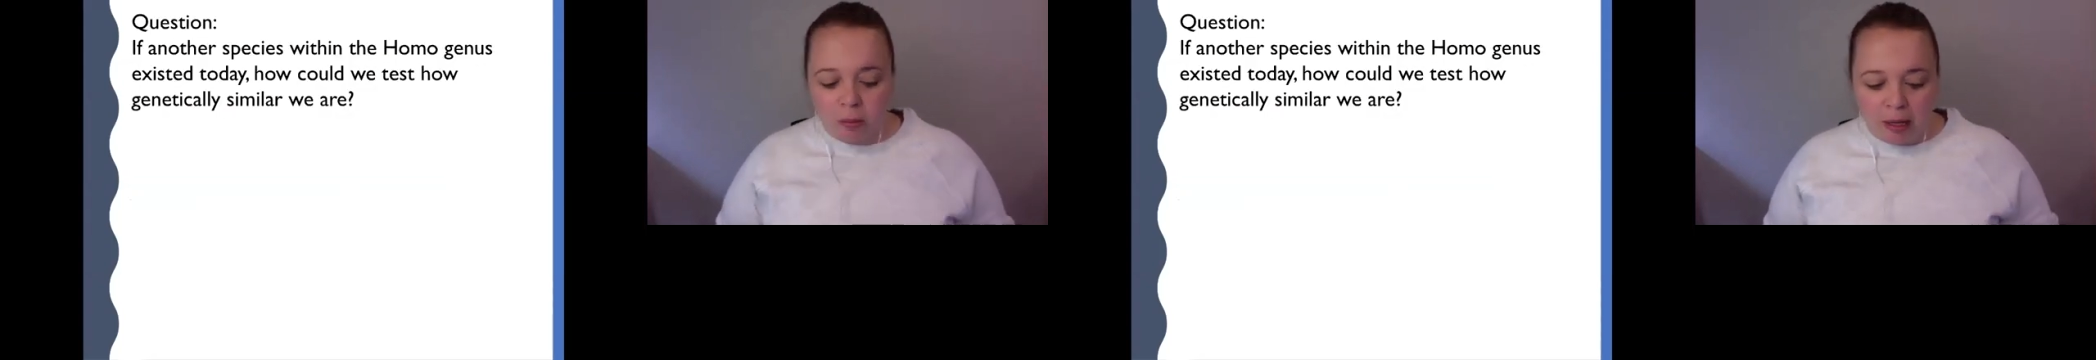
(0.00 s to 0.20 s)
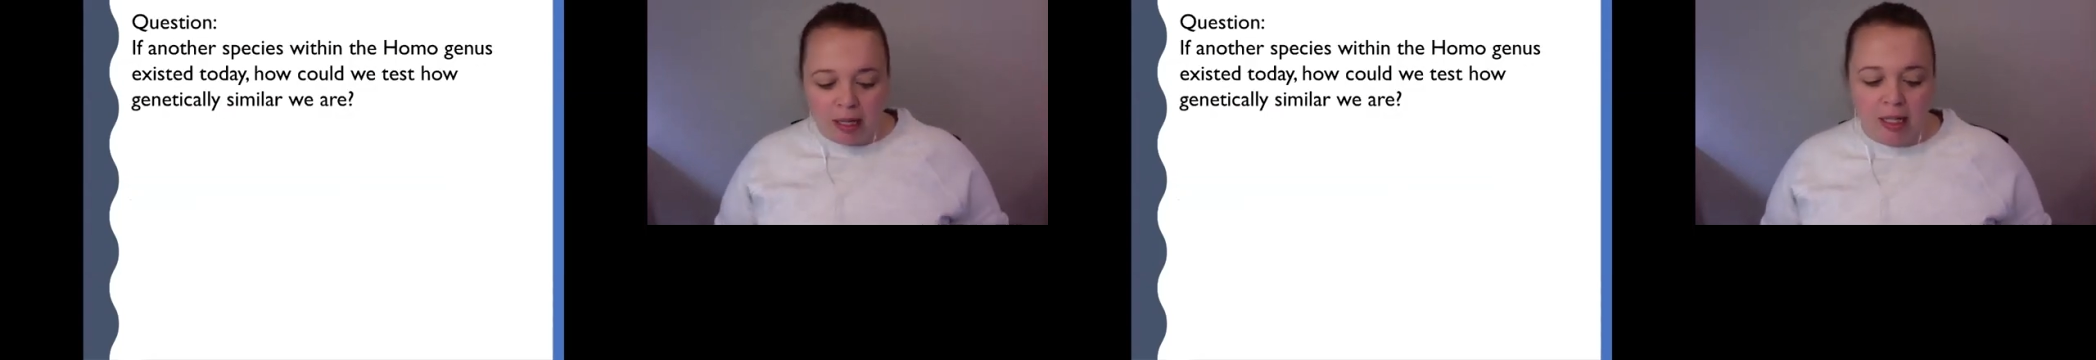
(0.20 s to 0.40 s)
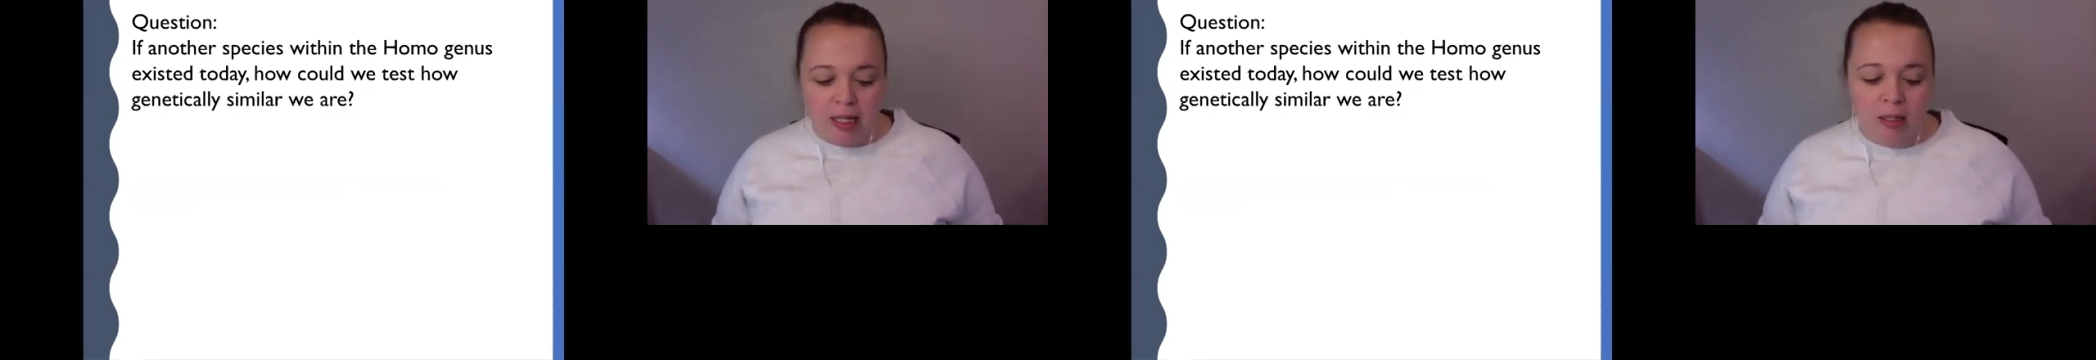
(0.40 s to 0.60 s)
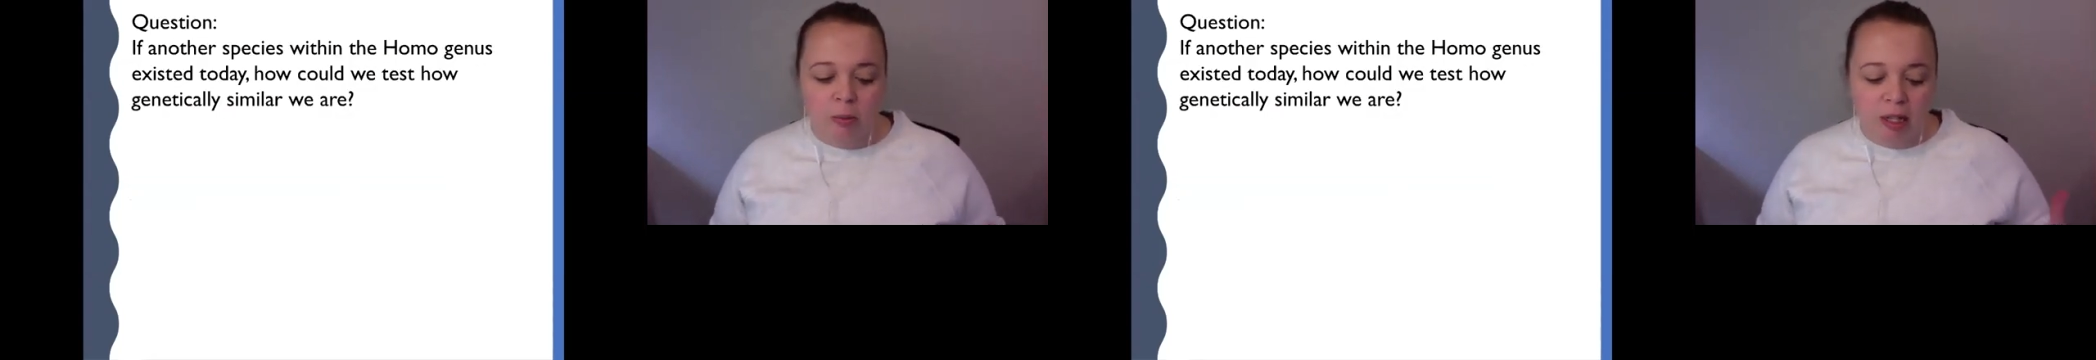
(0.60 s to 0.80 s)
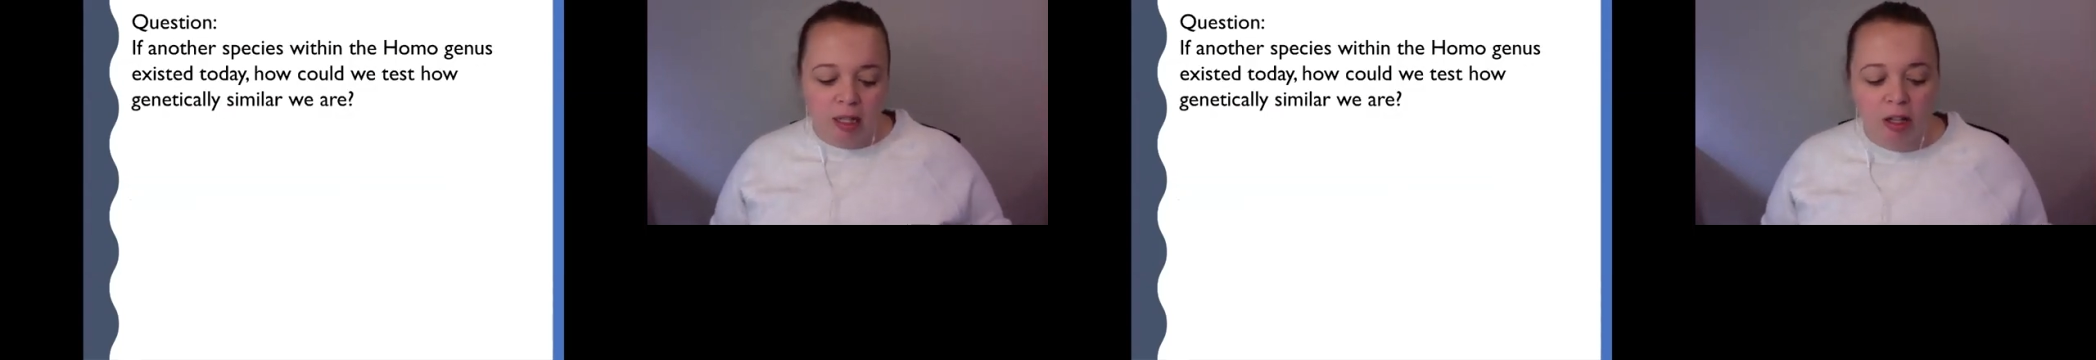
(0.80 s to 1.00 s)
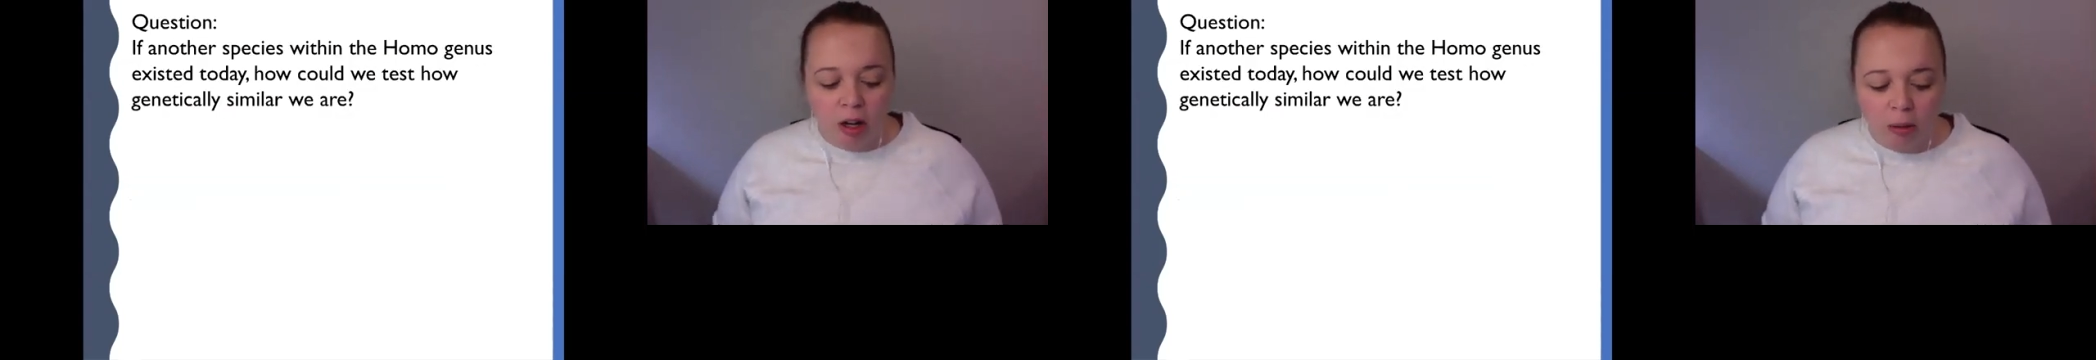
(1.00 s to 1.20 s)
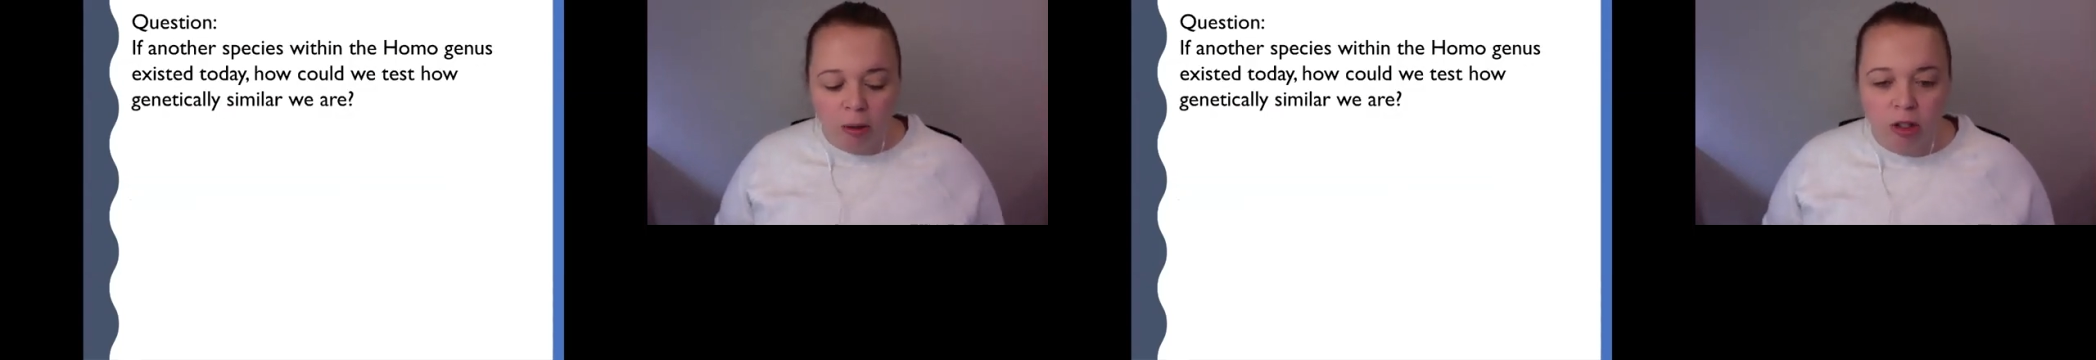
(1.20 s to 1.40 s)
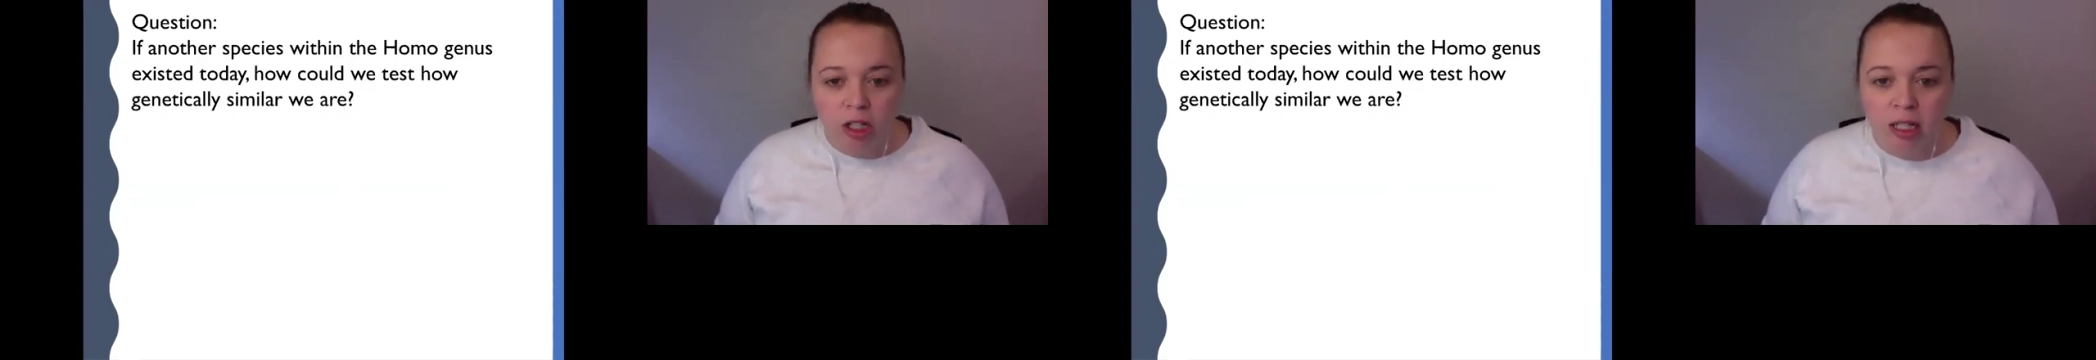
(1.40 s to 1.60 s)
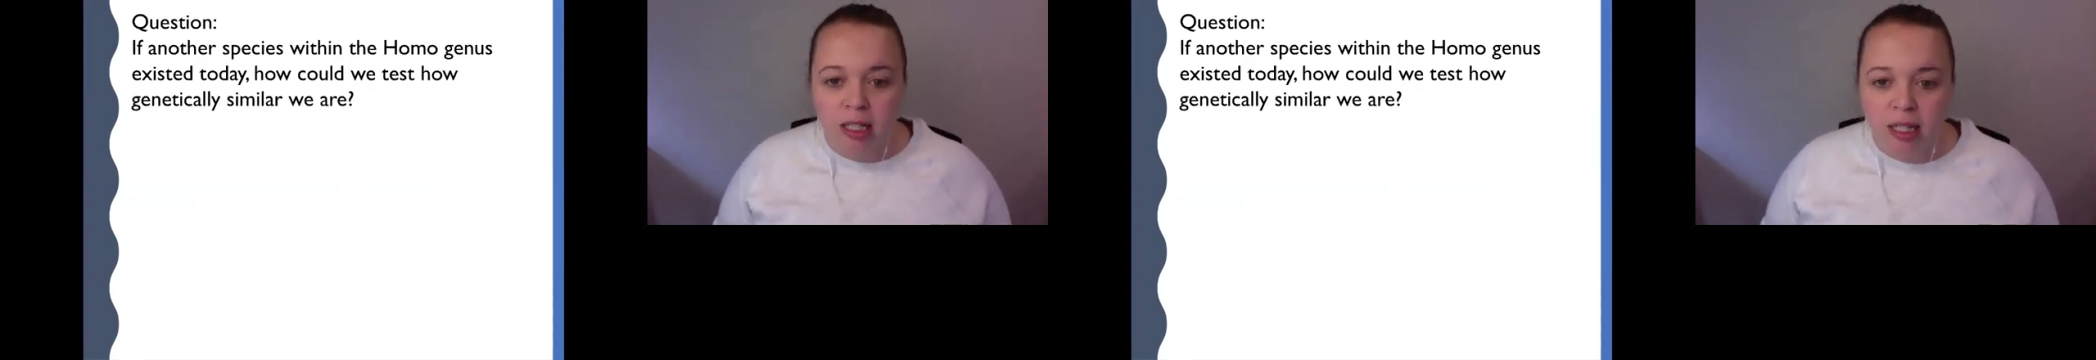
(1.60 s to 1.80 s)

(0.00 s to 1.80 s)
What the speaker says: species within the Homo genus